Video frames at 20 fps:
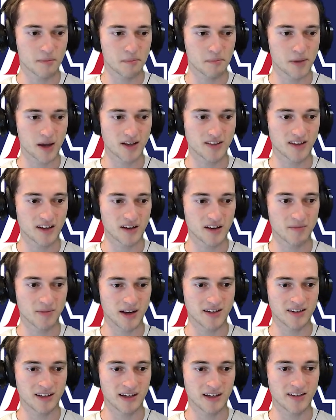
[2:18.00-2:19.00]
paste the
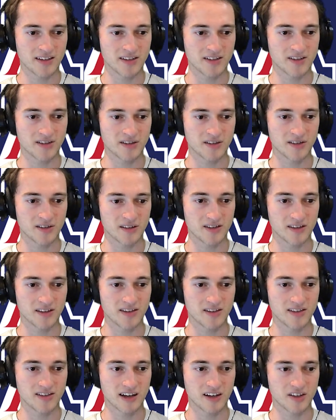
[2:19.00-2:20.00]
command into
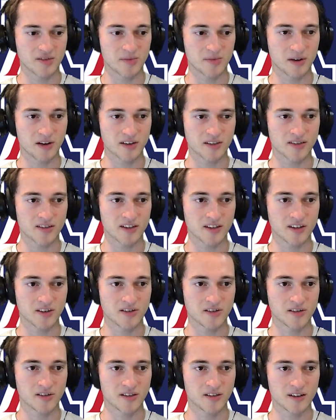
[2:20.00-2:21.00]
this text box
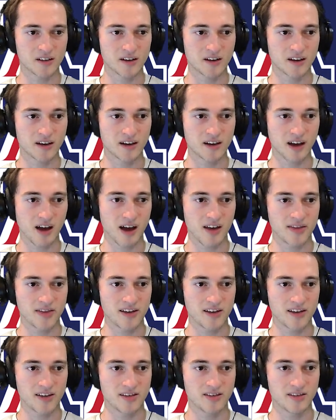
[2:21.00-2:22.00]
here, and
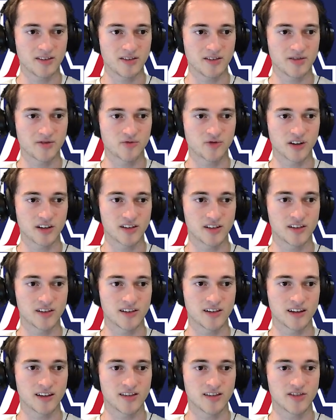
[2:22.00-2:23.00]
then
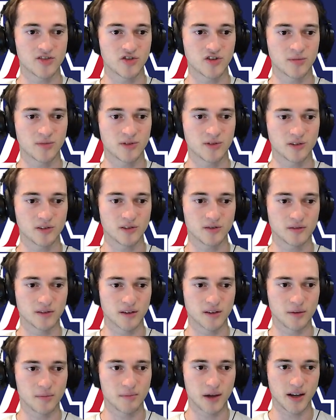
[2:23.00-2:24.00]
right-click in the terminal,
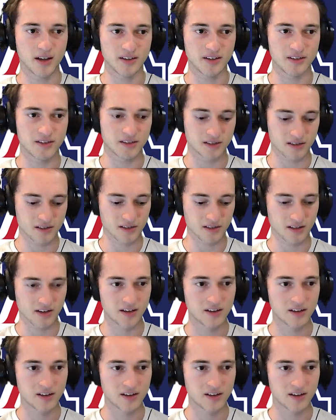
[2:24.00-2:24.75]
paste.